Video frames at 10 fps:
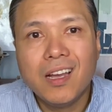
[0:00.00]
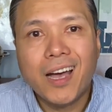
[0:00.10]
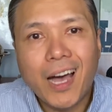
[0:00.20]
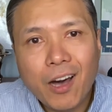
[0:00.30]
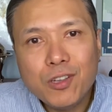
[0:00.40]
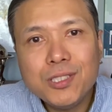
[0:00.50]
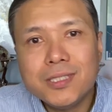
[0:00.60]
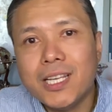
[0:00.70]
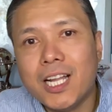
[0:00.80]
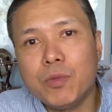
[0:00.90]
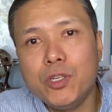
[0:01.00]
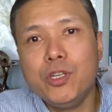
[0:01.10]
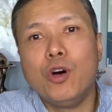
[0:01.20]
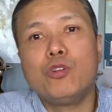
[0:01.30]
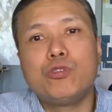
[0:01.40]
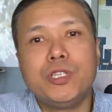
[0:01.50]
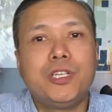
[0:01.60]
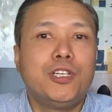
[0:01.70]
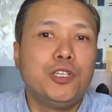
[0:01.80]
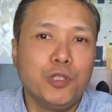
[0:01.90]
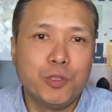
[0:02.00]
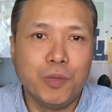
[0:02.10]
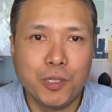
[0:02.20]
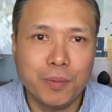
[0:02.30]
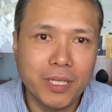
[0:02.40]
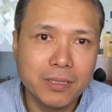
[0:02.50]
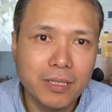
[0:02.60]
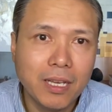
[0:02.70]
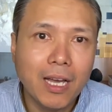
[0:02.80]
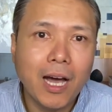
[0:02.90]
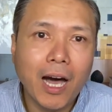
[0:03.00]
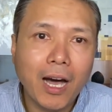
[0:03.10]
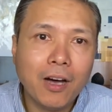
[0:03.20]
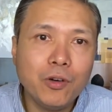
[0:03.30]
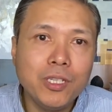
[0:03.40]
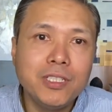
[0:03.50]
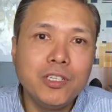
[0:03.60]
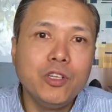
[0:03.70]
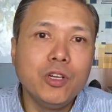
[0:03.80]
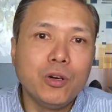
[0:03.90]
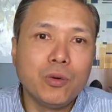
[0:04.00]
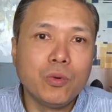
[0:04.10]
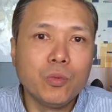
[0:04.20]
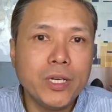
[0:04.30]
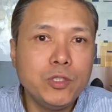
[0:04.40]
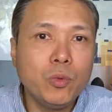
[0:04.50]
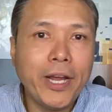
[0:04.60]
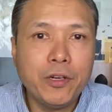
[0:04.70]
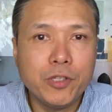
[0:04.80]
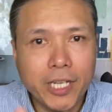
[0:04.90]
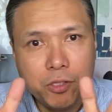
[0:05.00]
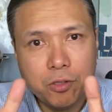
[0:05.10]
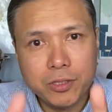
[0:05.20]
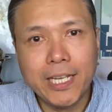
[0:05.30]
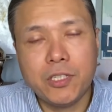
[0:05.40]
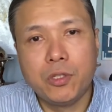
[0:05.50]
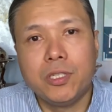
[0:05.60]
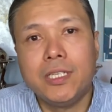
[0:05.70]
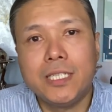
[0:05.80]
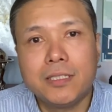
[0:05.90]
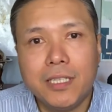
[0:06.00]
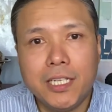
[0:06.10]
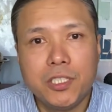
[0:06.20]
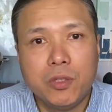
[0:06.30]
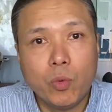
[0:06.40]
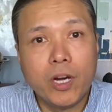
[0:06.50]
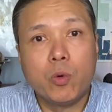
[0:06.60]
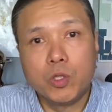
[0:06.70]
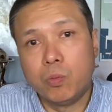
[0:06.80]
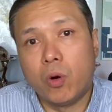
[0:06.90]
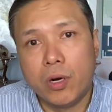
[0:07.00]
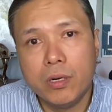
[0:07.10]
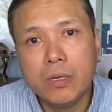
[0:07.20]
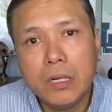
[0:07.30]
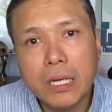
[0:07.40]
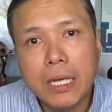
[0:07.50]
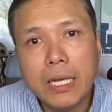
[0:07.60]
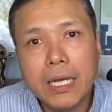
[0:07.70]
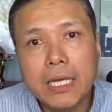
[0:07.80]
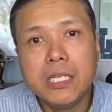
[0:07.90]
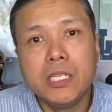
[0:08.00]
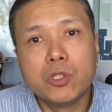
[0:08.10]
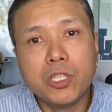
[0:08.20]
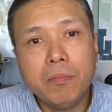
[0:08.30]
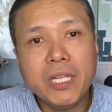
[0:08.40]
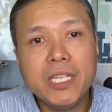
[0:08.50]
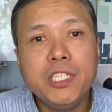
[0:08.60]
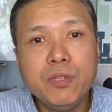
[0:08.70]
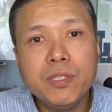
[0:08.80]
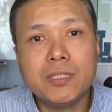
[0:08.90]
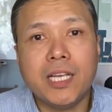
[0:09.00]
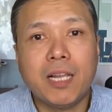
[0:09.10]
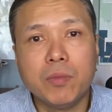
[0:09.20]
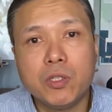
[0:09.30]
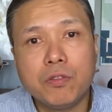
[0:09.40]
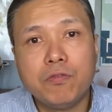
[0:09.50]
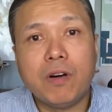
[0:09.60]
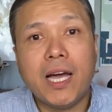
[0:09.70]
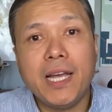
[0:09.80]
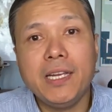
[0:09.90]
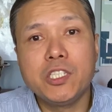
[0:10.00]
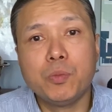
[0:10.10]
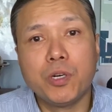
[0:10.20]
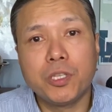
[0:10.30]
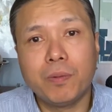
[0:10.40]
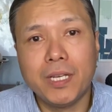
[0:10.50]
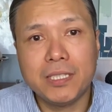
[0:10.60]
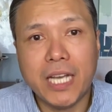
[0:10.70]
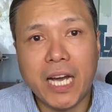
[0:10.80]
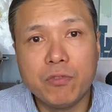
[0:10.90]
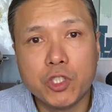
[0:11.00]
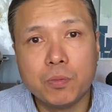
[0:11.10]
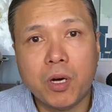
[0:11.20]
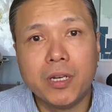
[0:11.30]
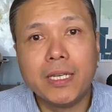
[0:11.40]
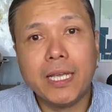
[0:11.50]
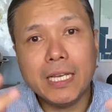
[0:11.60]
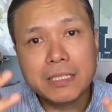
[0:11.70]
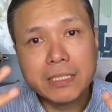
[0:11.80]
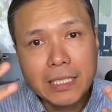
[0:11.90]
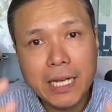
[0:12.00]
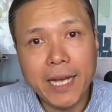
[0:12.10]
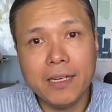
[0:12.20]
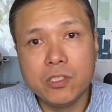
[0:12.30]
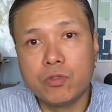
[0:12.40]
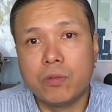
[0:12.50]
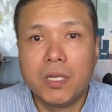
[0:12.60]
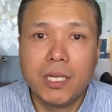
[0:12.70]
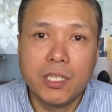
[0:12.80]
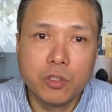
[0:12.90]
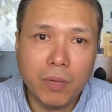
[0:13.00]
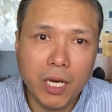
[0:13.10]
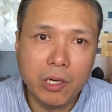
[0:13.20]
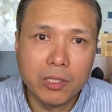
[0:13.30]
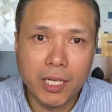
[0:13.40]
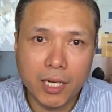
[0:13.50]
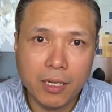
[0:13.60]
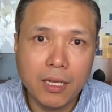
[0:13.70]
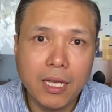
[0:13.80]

How does salmon know to return to its birthplace? How does it know which way to take to get to the destination where it was born? So the ability of the salmon to find its birthplace after spawning is guidance from Allah subhanahu wa ta'ala,